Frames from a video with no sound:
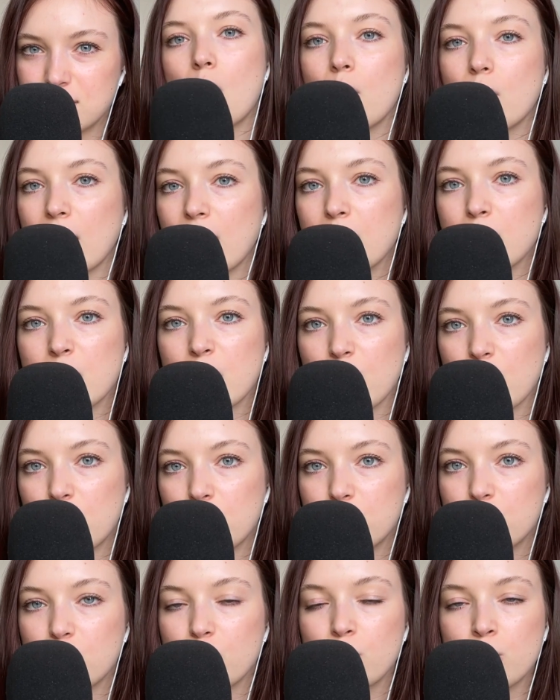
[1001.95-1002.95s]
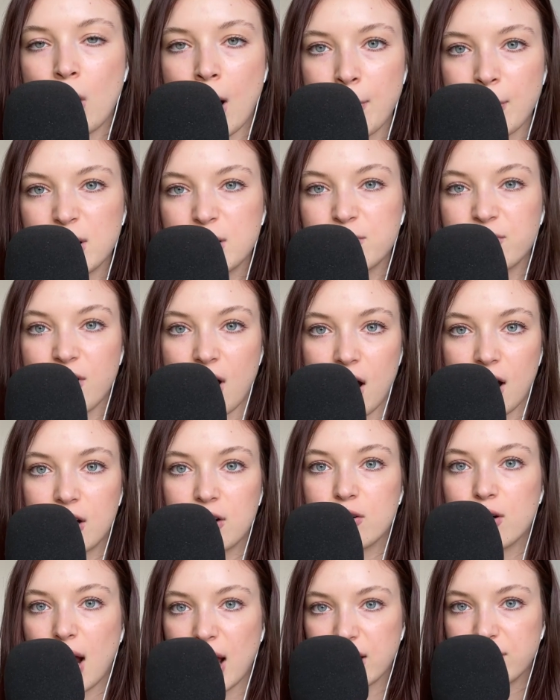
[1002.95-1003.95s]
Okay, we're gonna do rapid
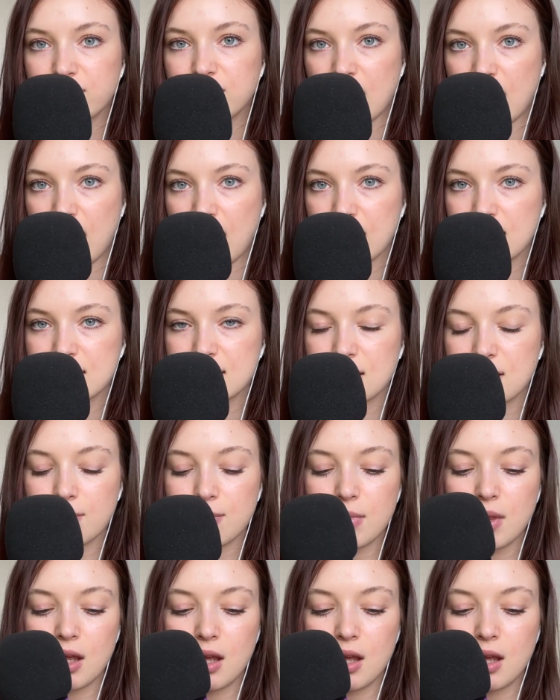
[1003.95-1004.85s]
fire red flags.